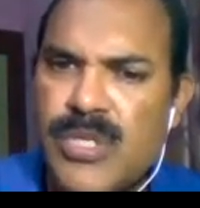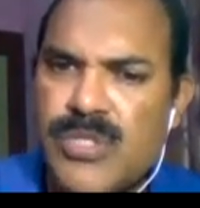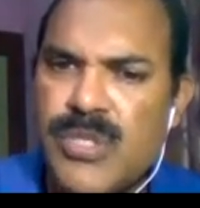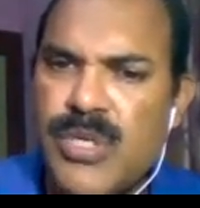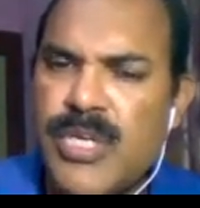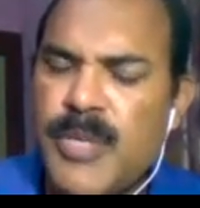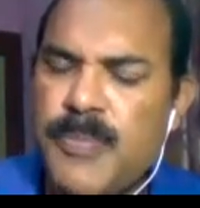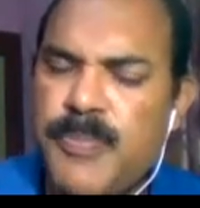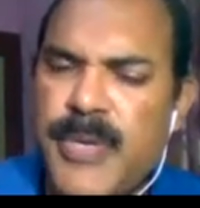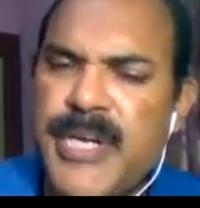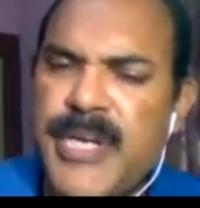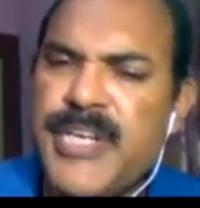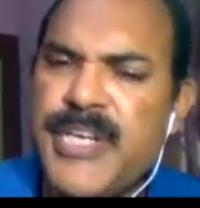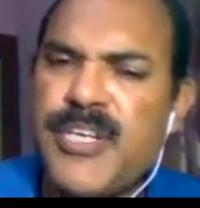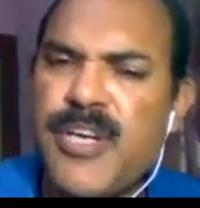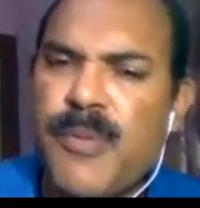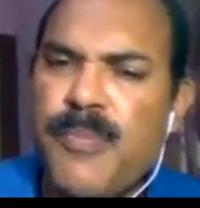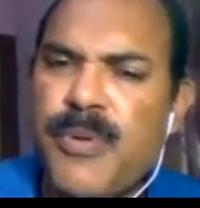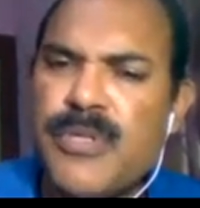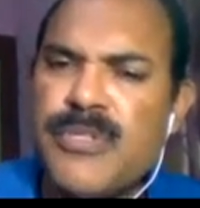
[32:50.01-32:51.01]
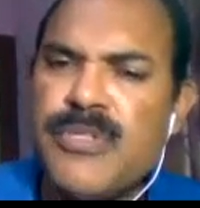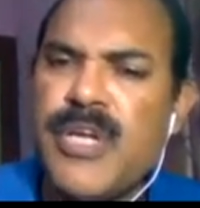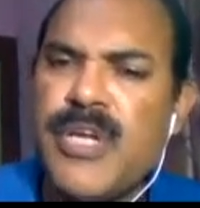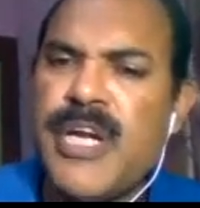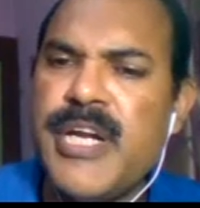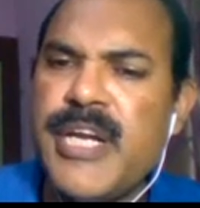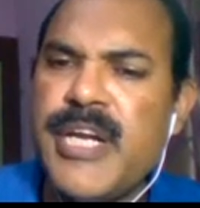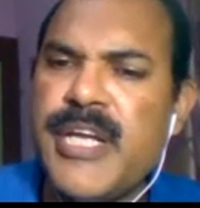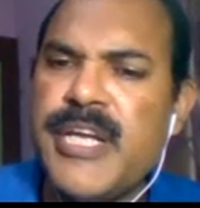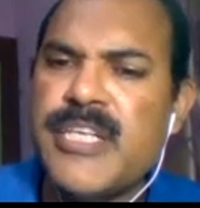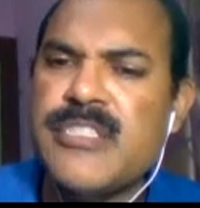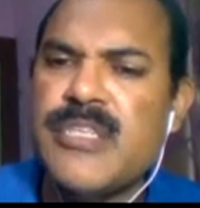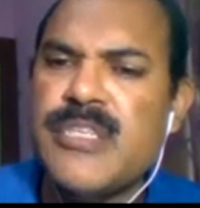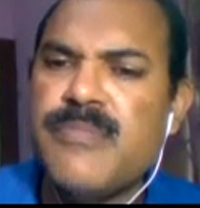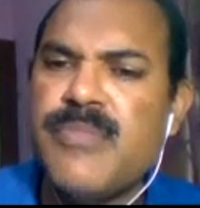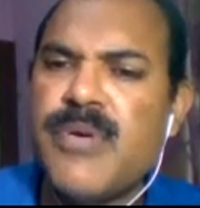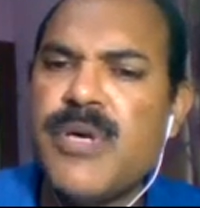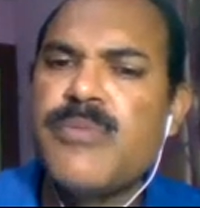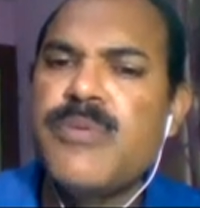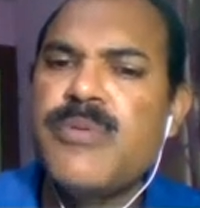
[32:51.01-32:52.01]
So depending upon the
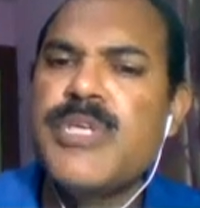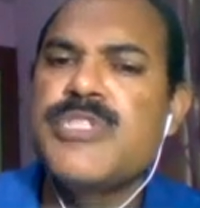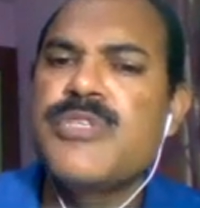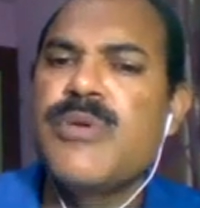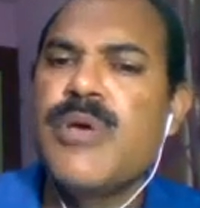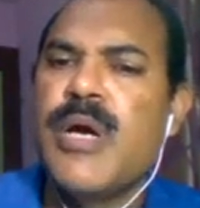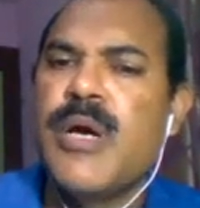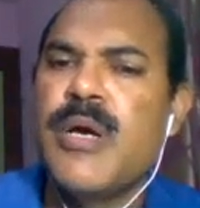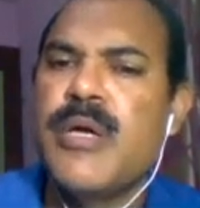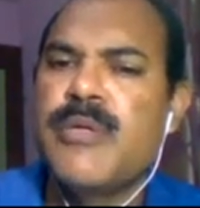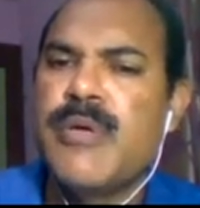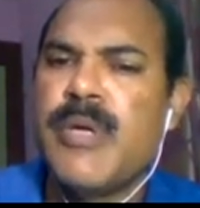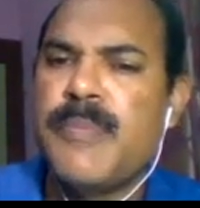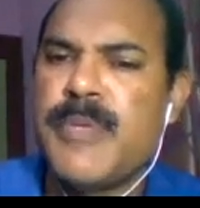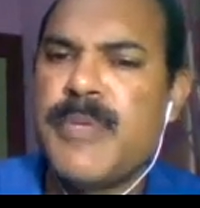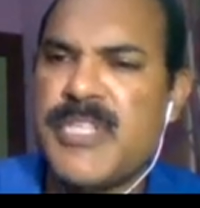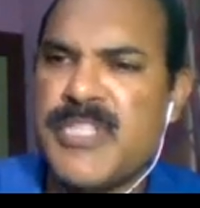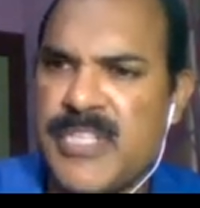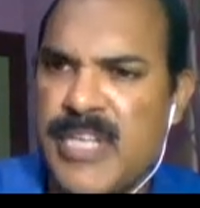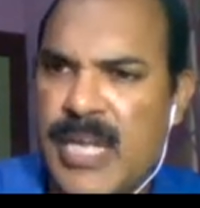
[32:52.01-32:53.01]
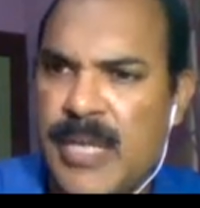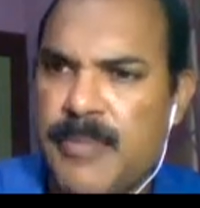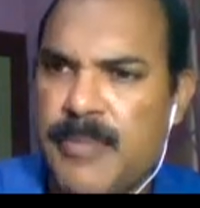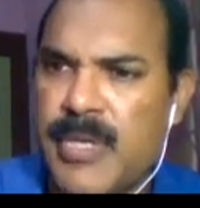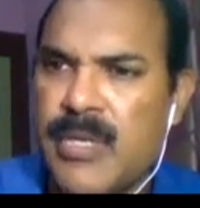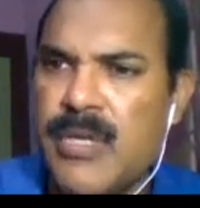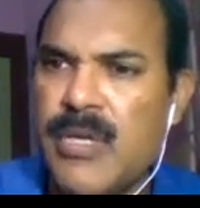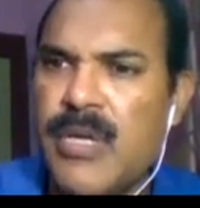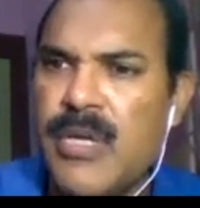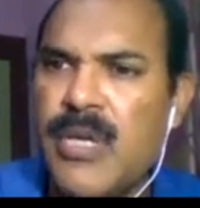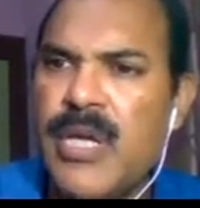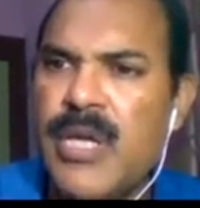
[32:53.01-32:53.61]
indication for which you are, you are prescribing.